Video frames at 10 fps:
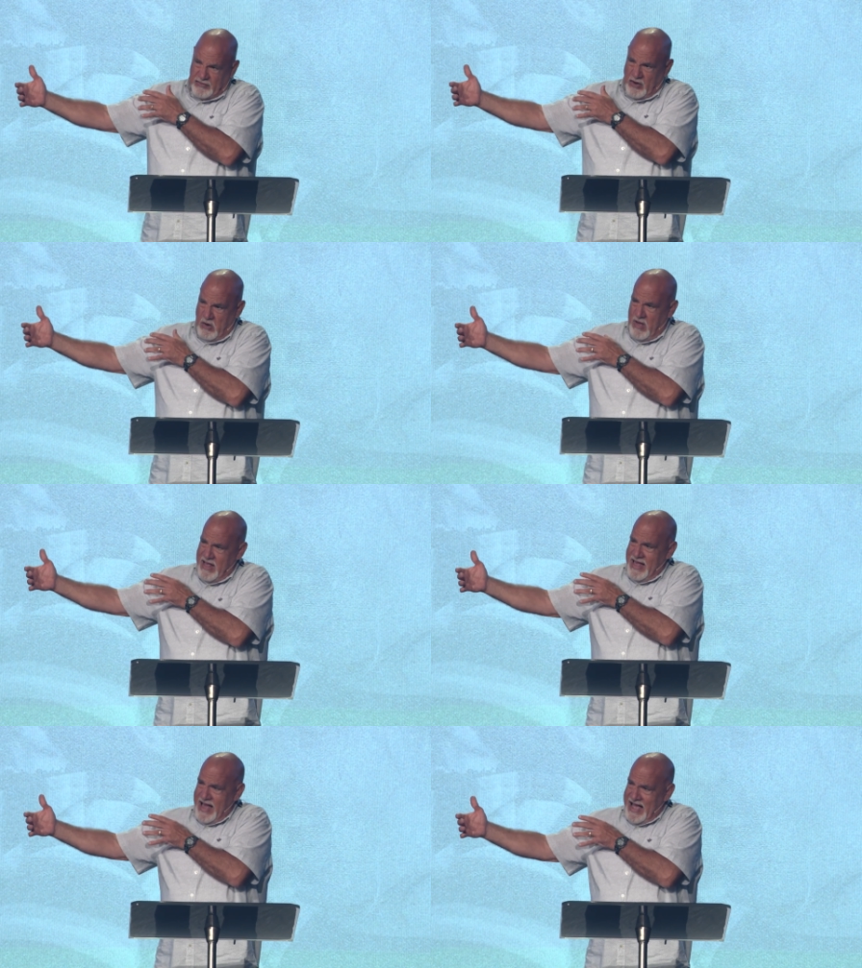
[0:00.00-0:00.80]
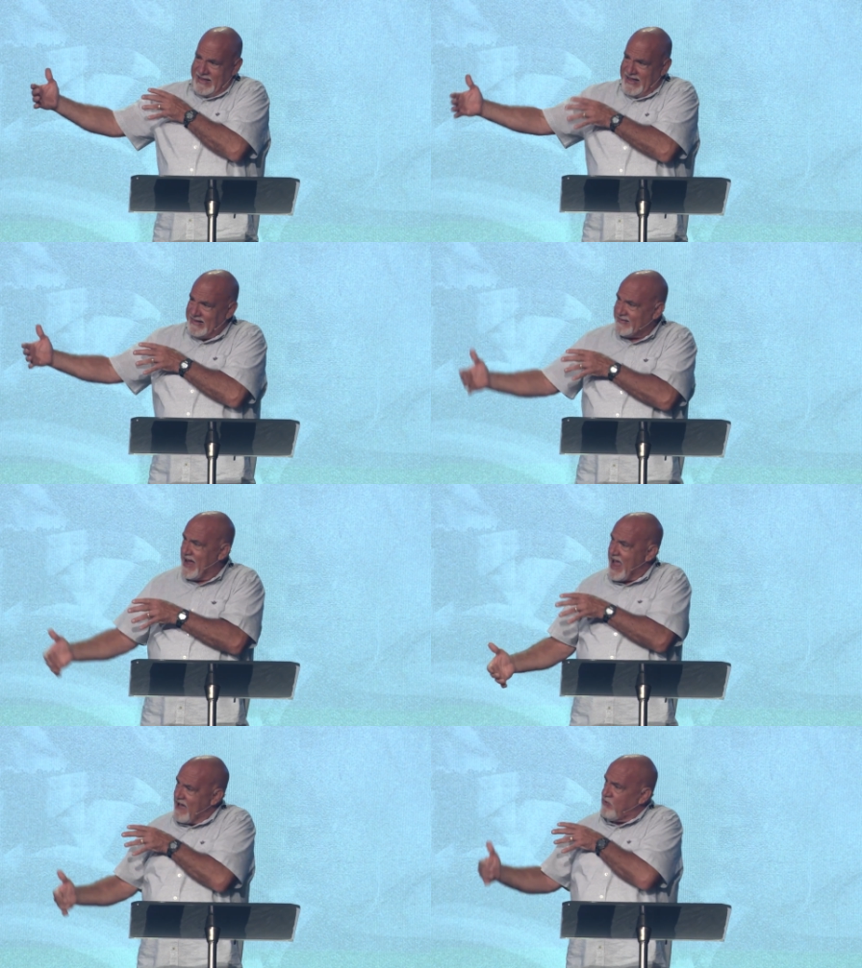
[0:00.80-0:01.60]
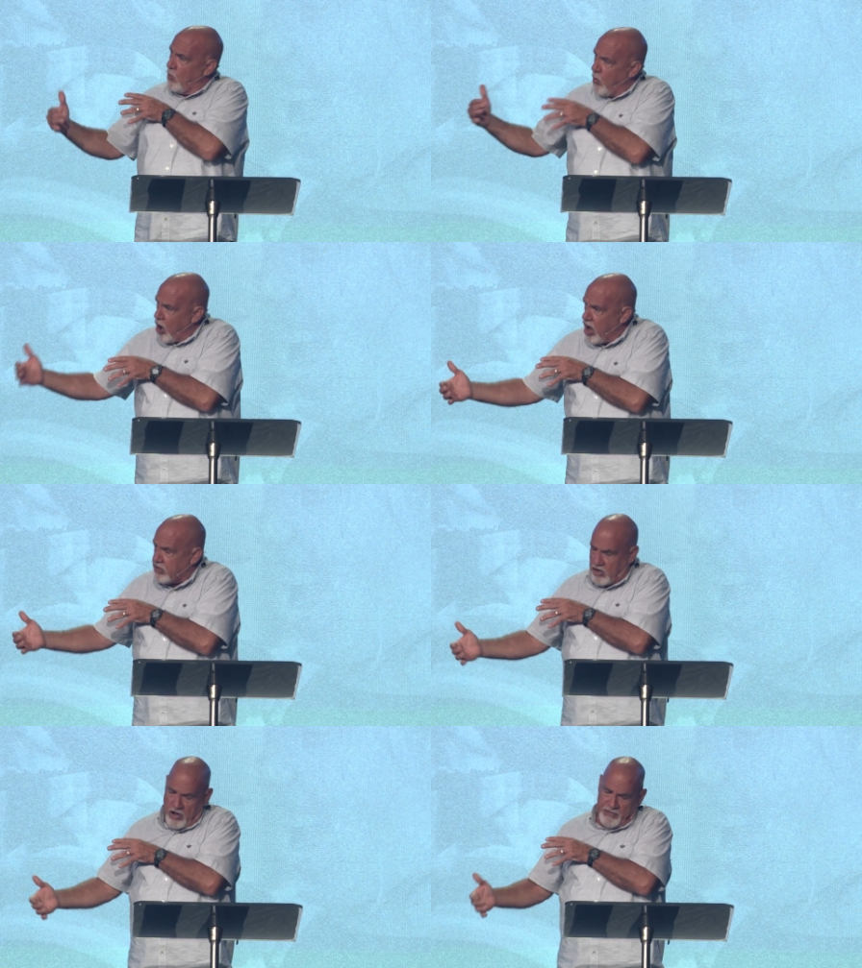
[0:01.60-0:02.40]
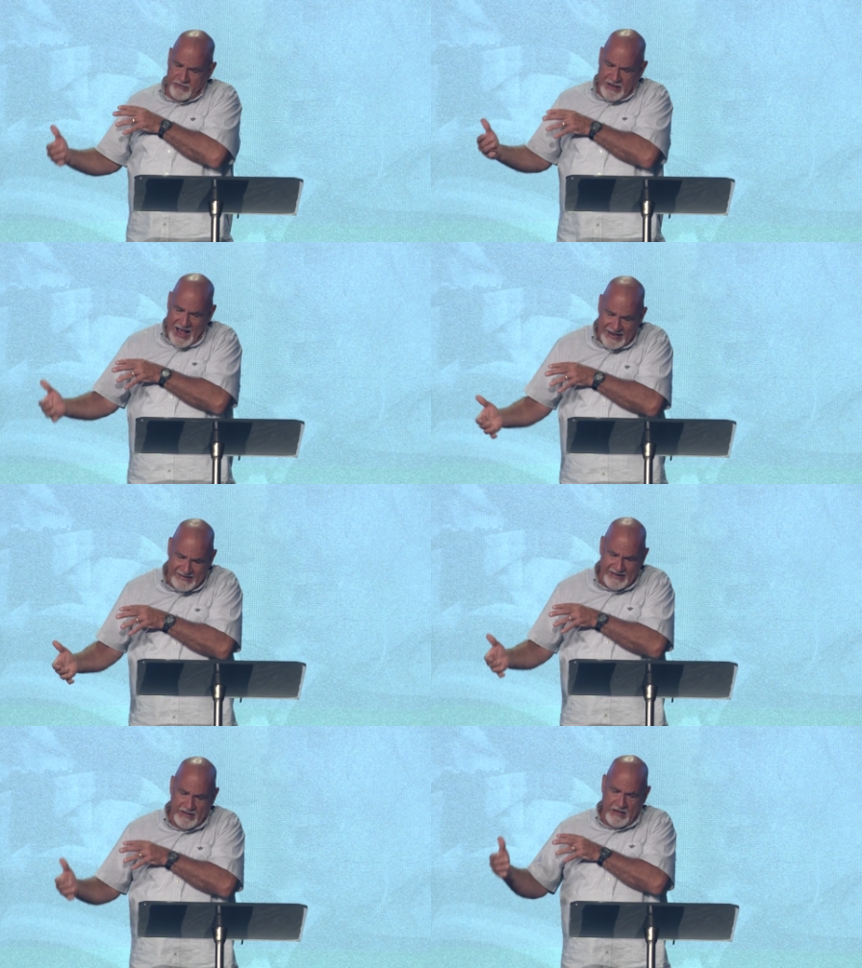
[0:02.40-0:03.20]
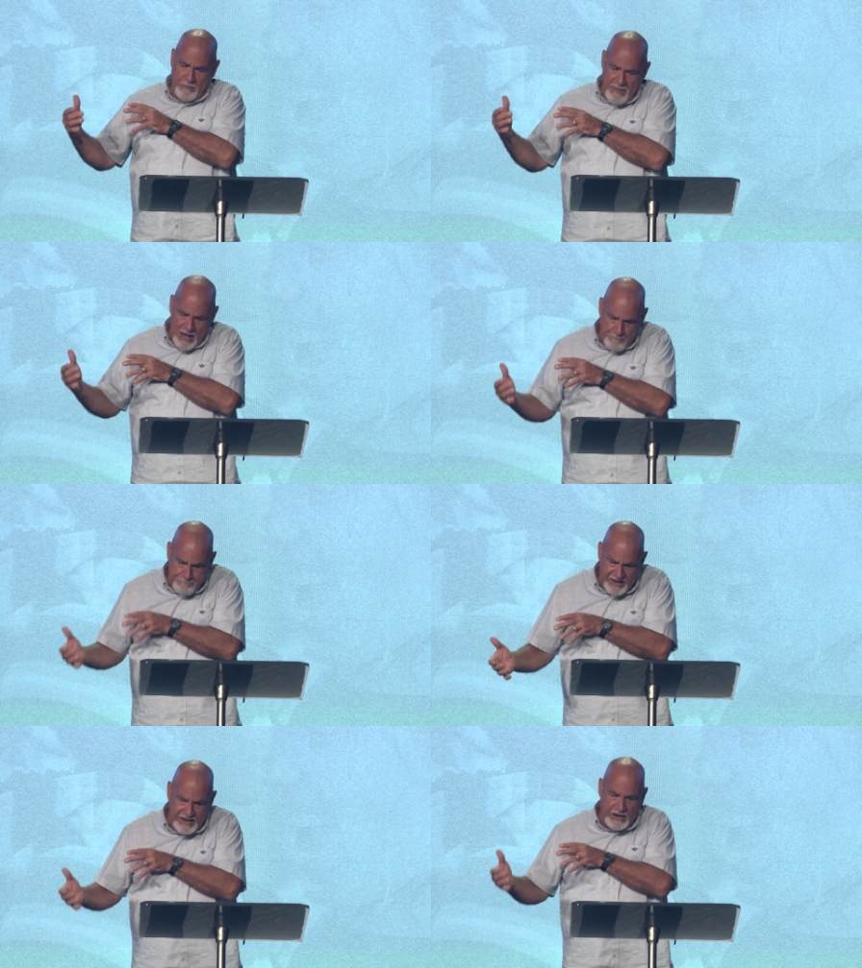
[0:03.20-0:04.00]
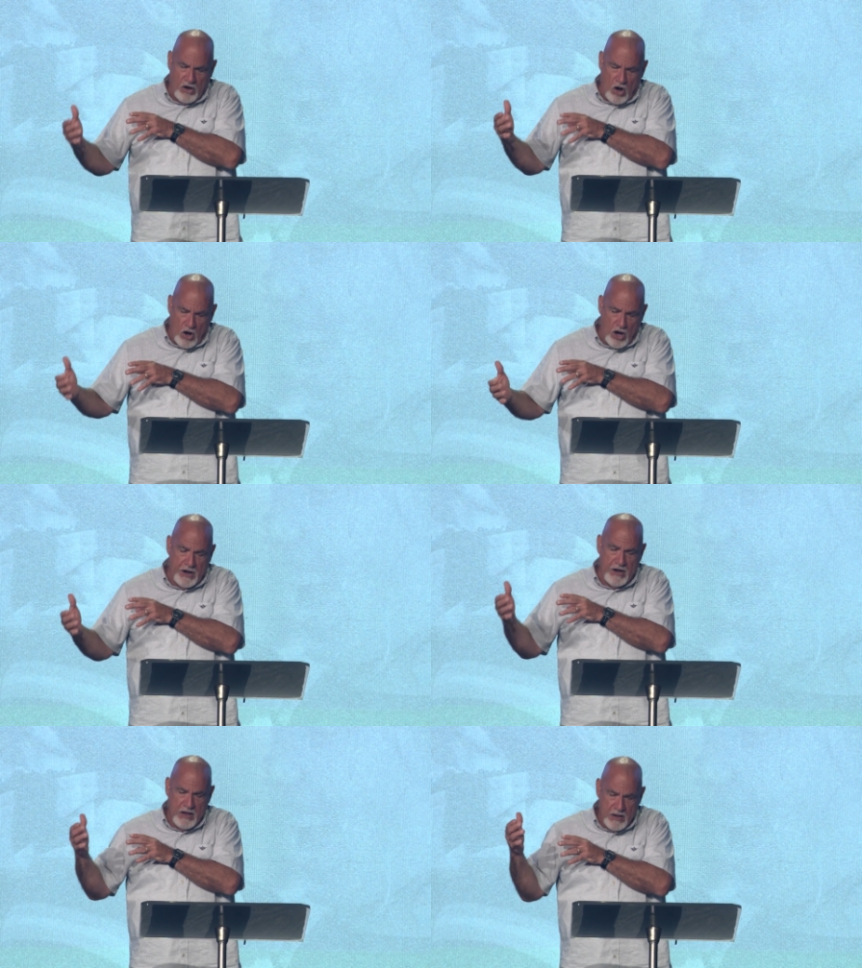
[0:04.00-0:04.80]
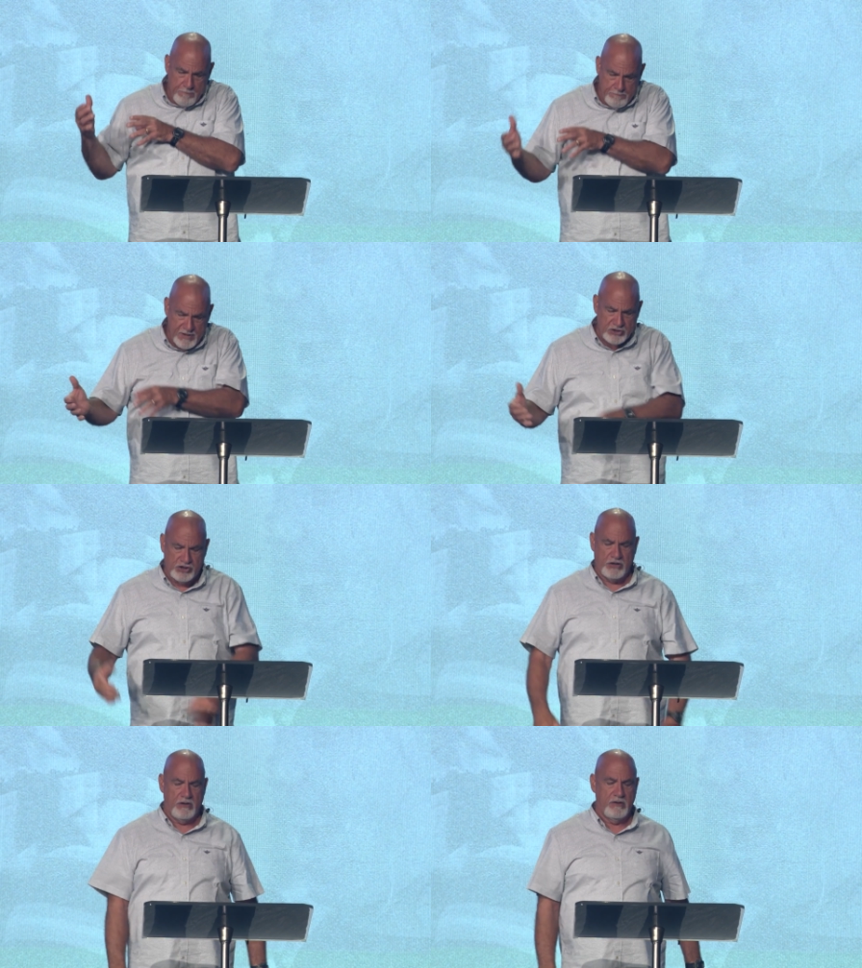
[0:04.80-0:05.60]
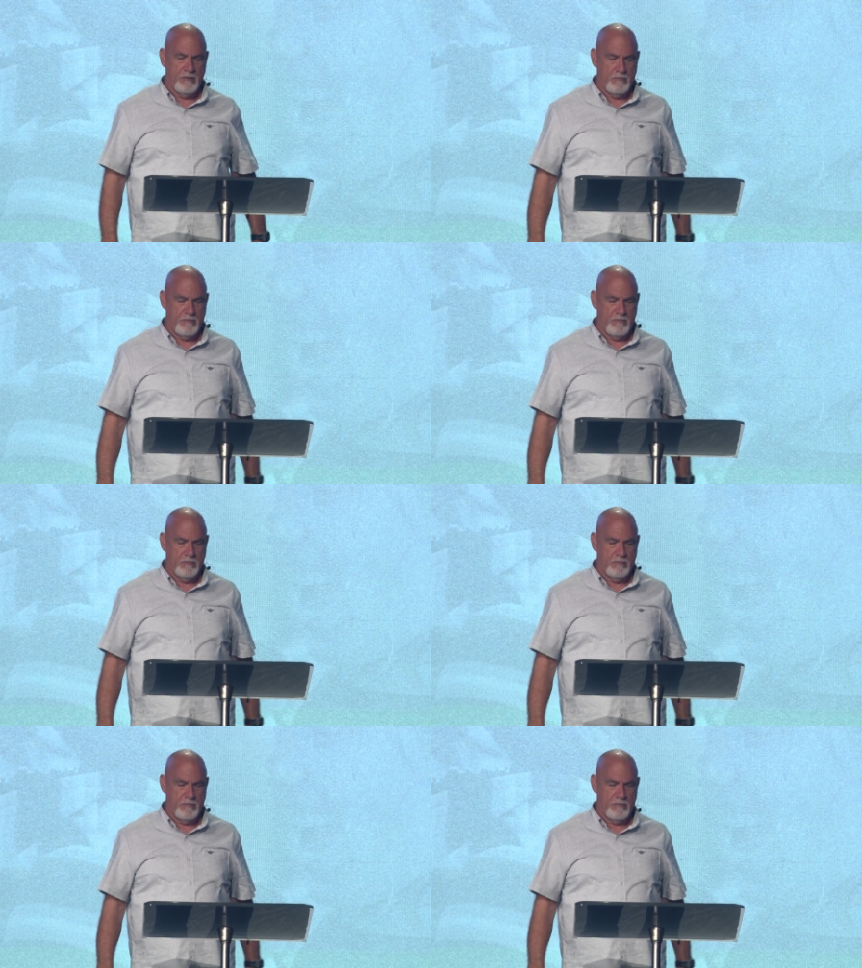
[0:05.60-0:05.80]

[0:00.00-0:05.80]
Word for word: So I guess I have a walk on this idea about being on mission.